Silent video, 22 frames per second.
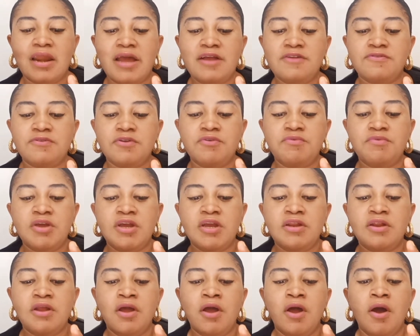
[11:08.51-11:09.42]

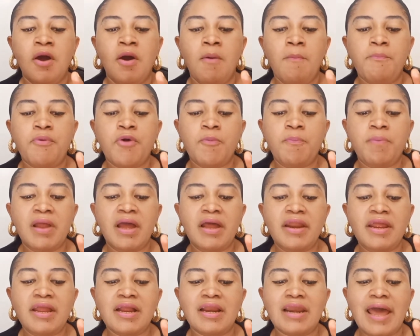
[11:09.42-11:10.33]
glycerin,
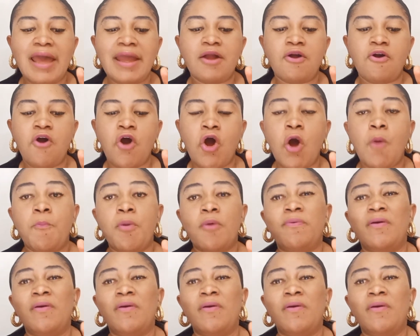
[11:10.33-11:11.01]
propylene glycol.